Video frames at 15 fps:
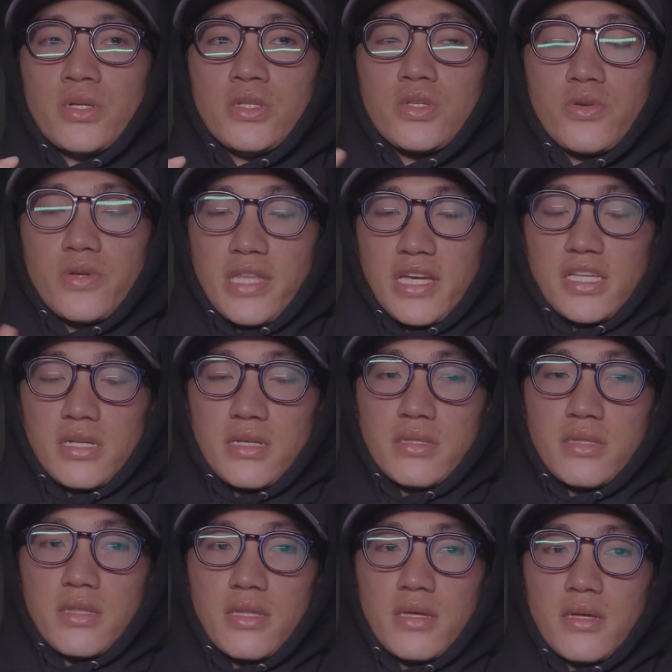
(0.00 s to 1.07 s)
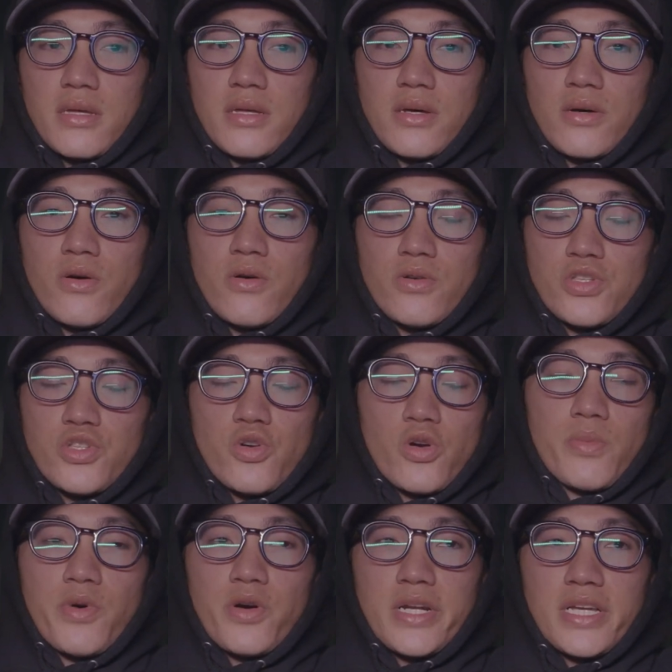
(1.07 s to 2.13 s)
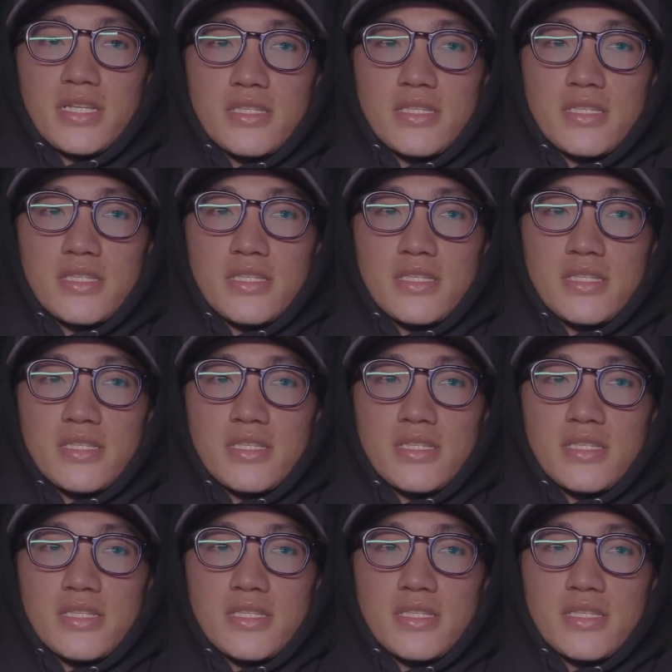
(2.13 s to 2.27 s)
doing like the whole storyboarding.